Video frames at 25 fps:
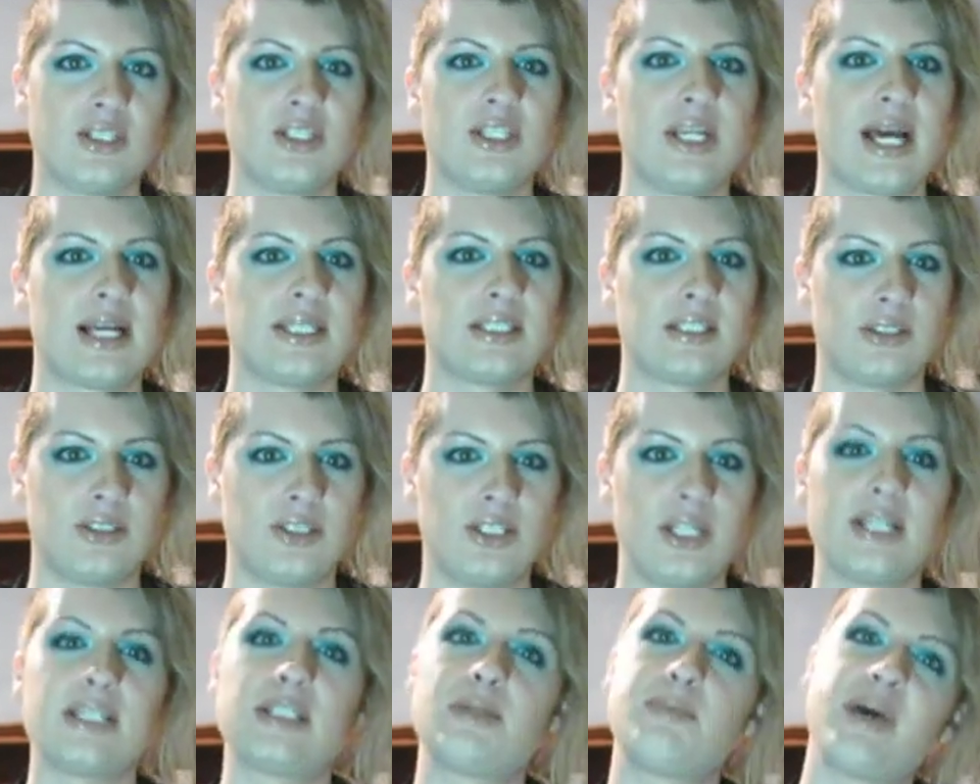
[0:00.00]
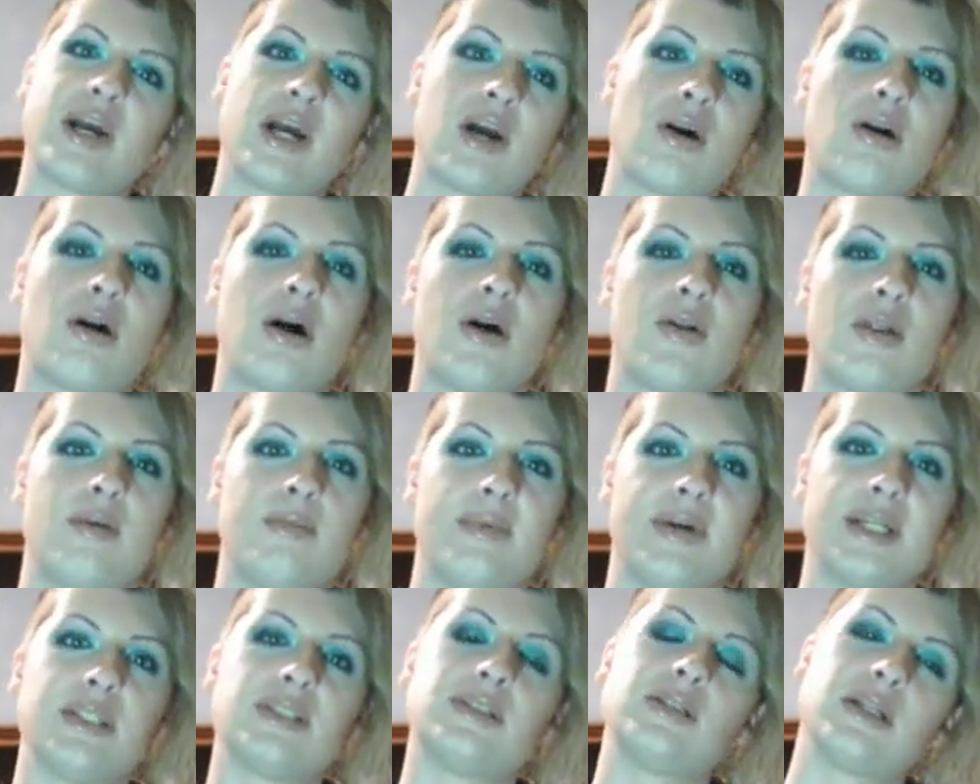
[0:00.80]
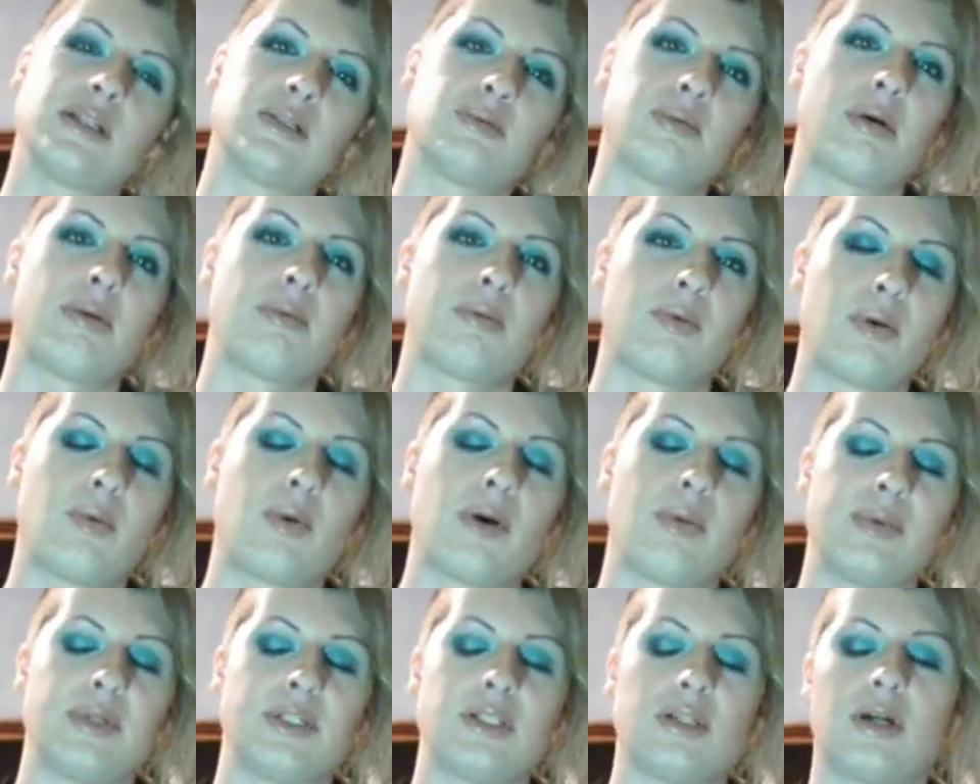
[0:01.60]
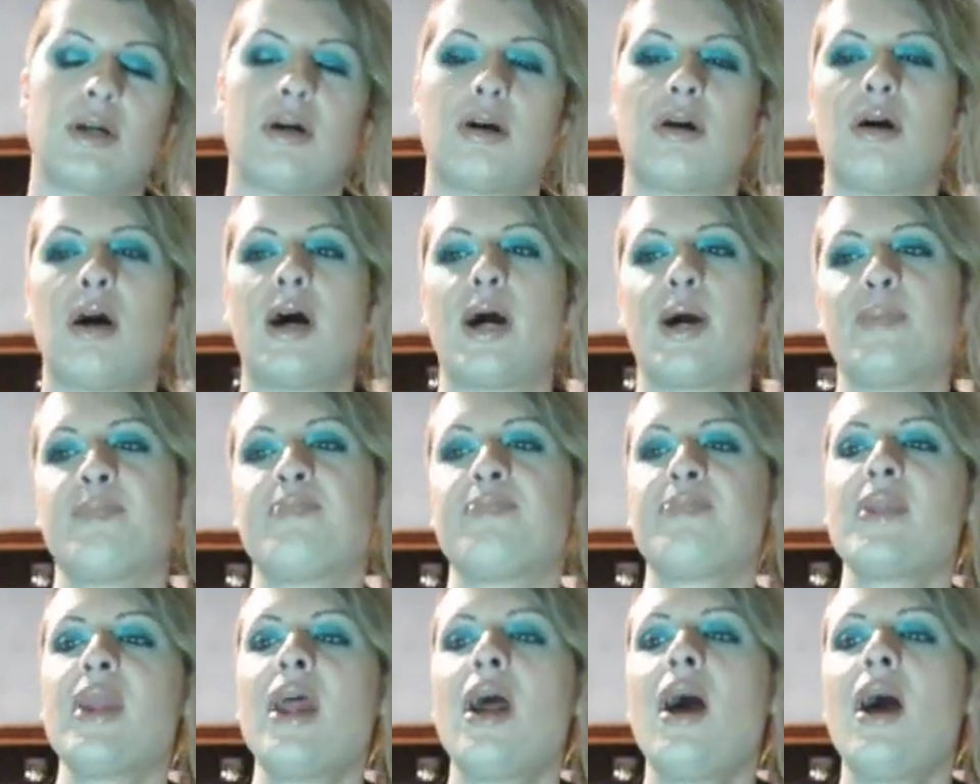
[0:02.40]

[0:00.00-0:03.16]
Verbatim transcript: She has a, she has a bigger car than me, so that's probably why we took her car.